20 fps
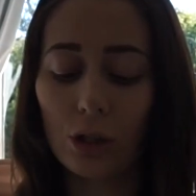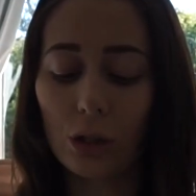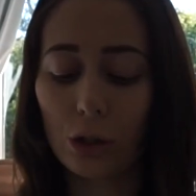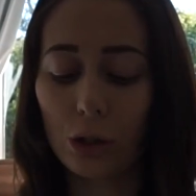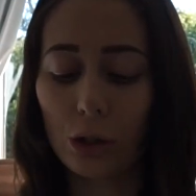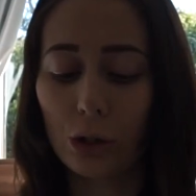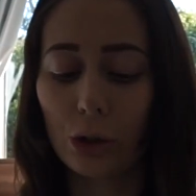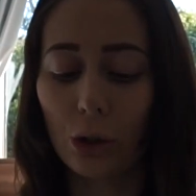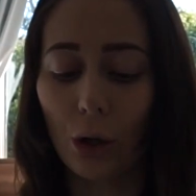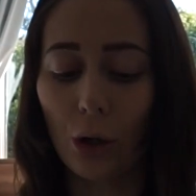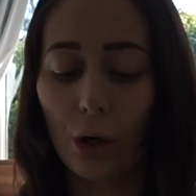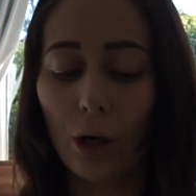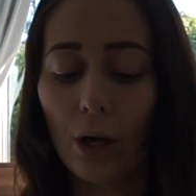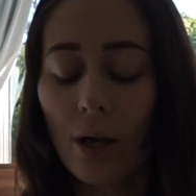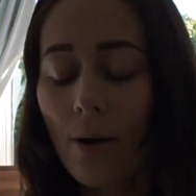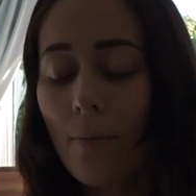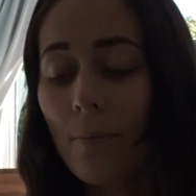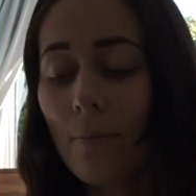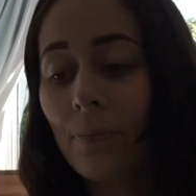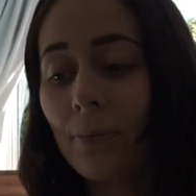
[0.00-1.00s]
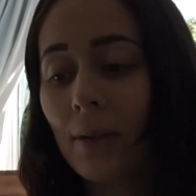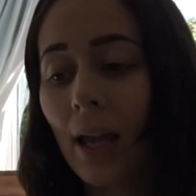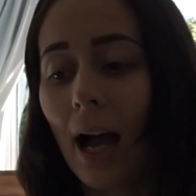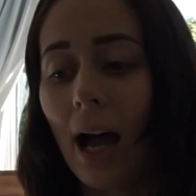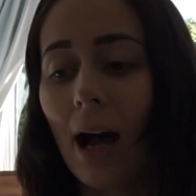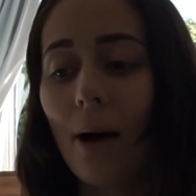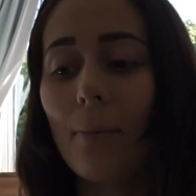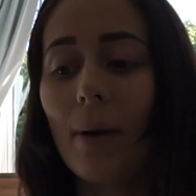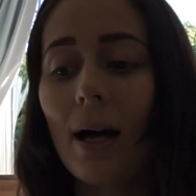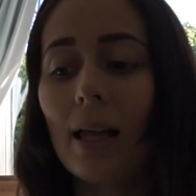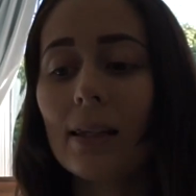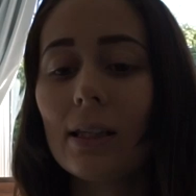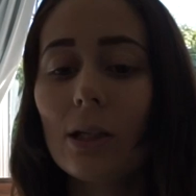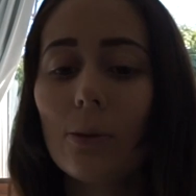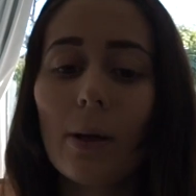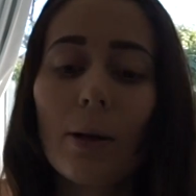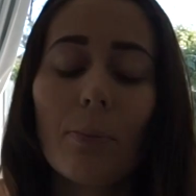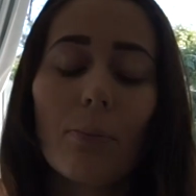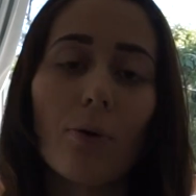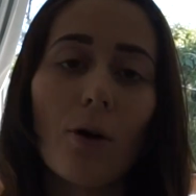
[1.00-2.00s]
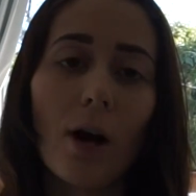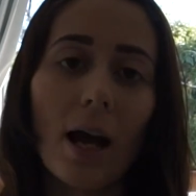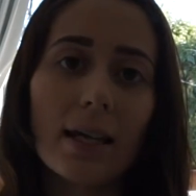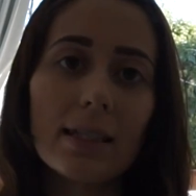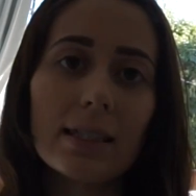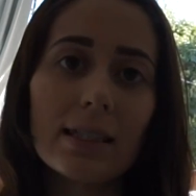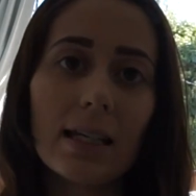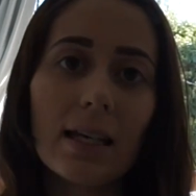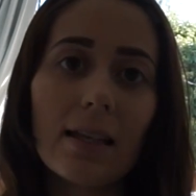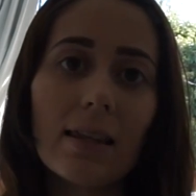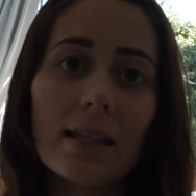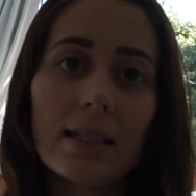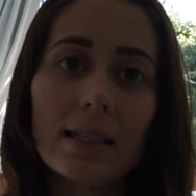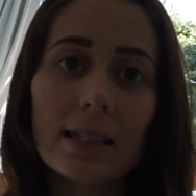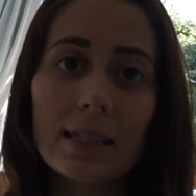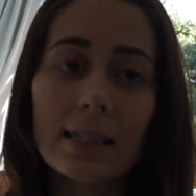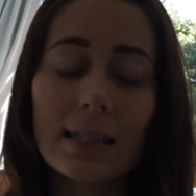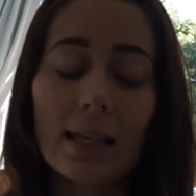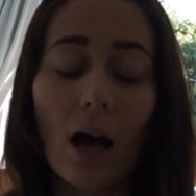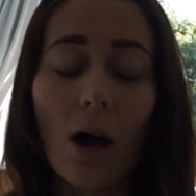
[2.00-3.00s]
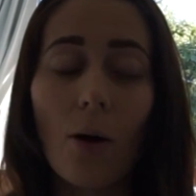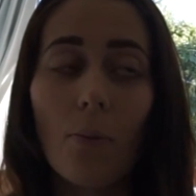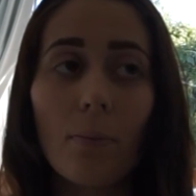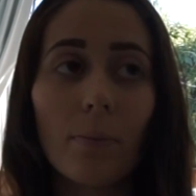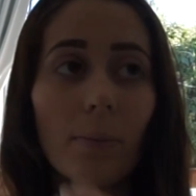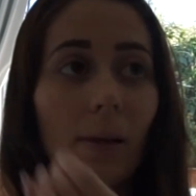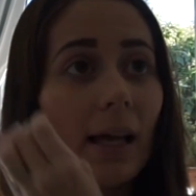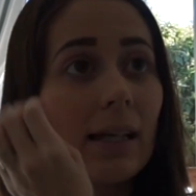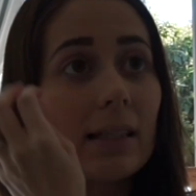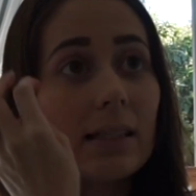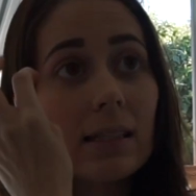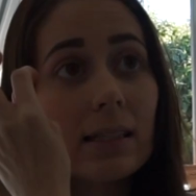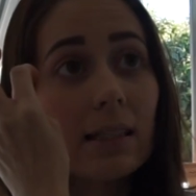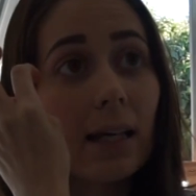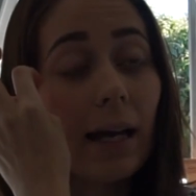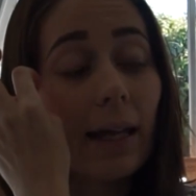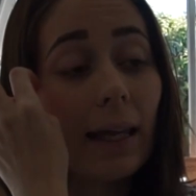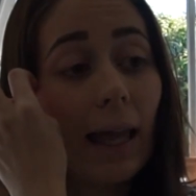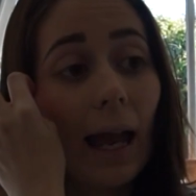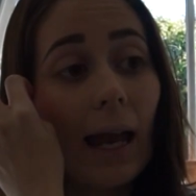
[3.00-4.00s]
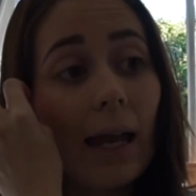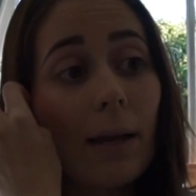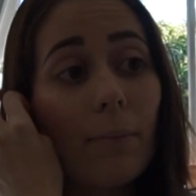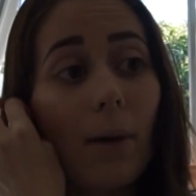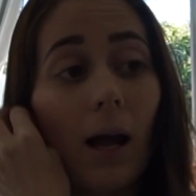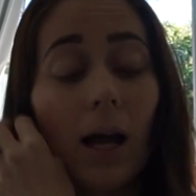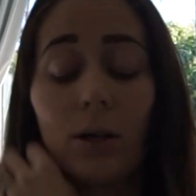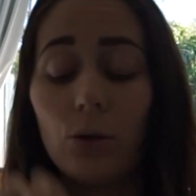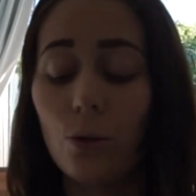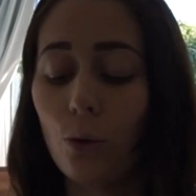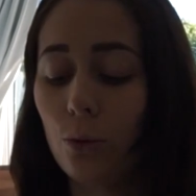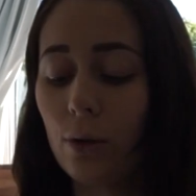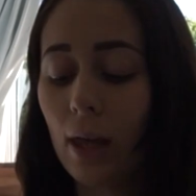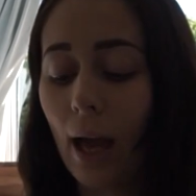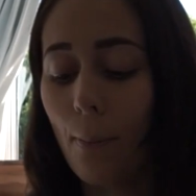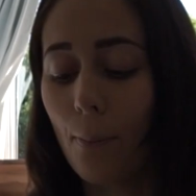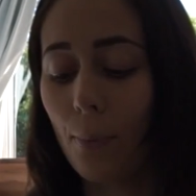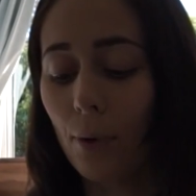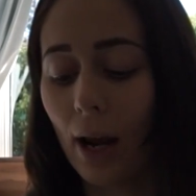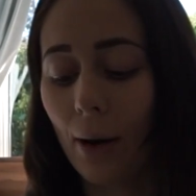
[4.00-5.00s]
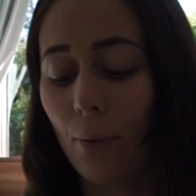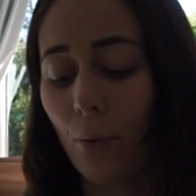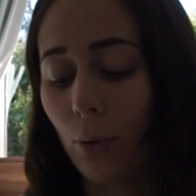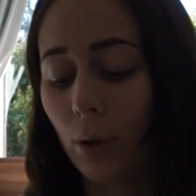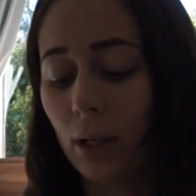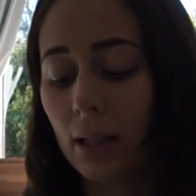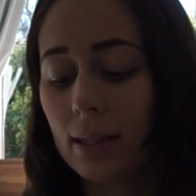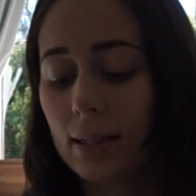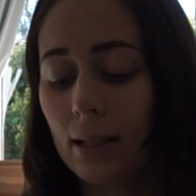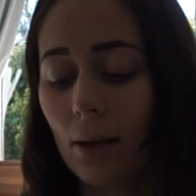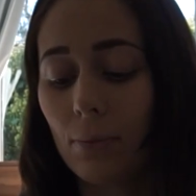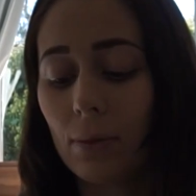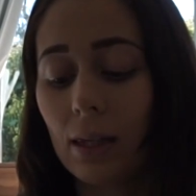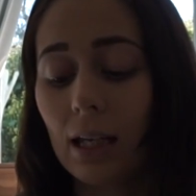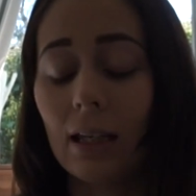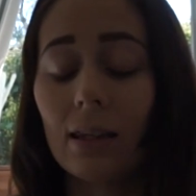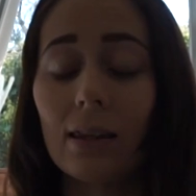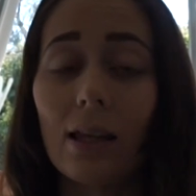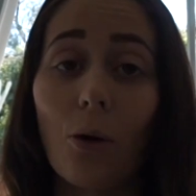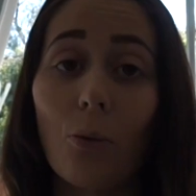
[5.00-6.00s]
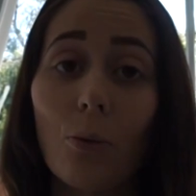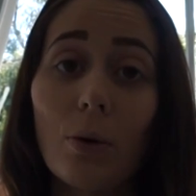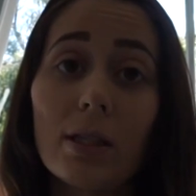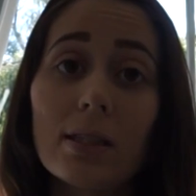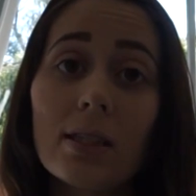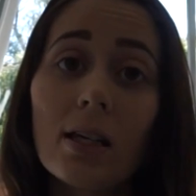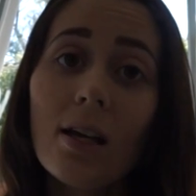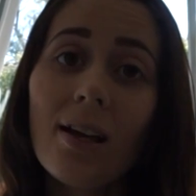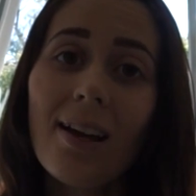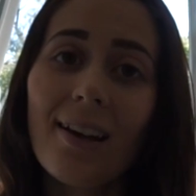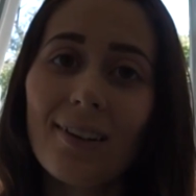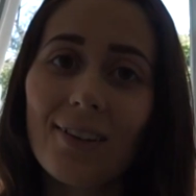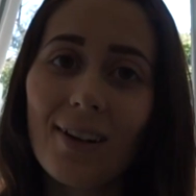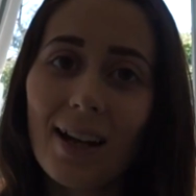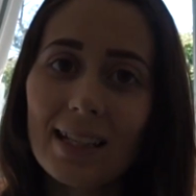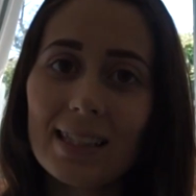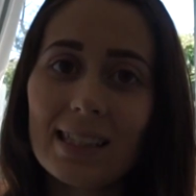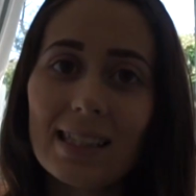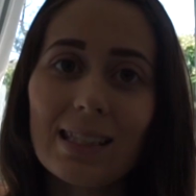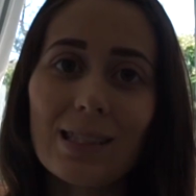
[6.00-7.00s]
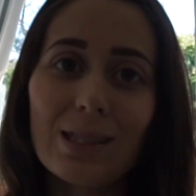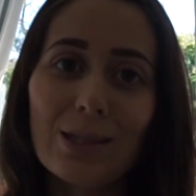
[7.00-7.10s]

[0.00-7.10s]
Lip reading: So a little bit pricier than some places like Kmart and all that, but I wanted something that was nice and